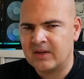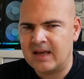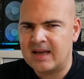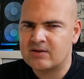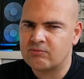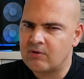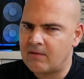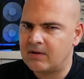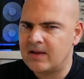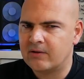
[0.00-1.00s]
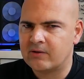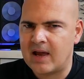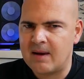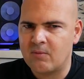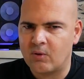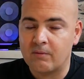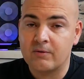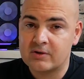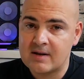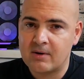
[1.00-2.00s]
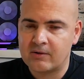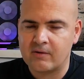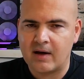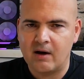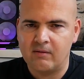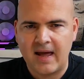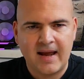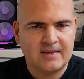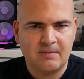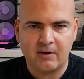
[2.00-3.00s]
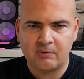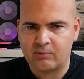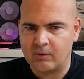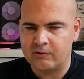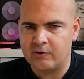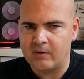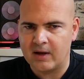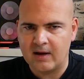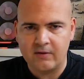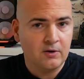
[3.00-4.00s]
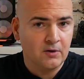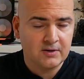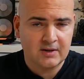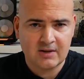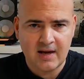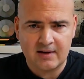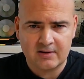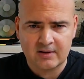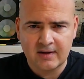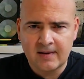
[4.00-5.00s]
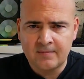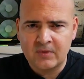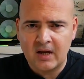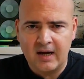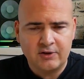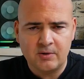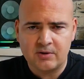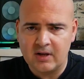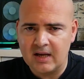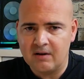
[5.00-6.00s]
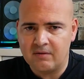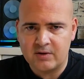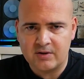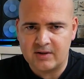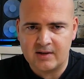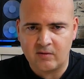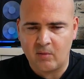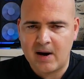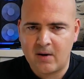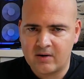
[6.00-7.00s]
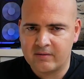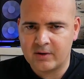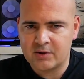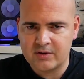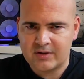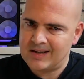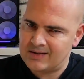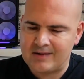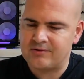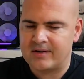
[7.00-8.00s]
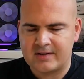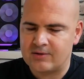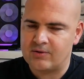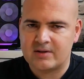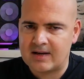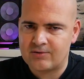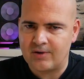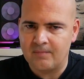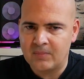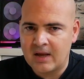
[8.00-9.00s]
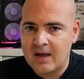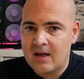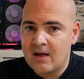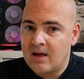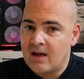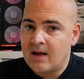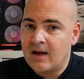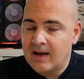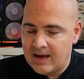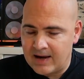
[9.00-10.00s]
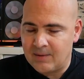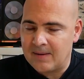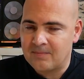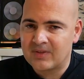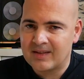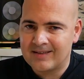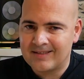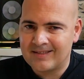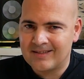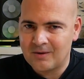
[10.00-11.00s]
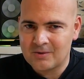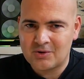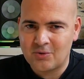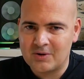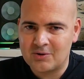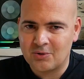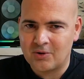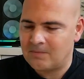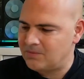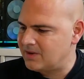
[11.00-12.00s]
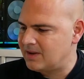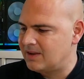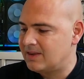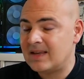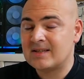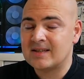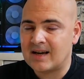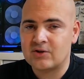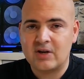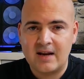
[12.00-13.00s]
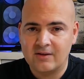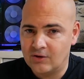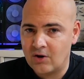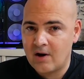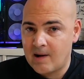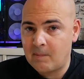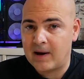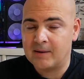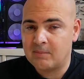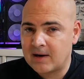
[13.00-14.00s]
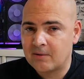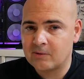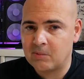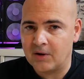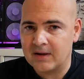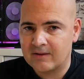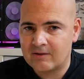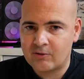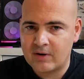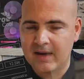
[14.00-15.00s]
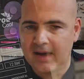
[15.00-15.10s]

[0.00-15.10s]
is roughly the same or similar to that of an 80 plus bronze unit in the United States uh, due to the inefficiencies of the power conversions, etc., etc., etc. Anyway, long story short, this is actually not a bad power supply considering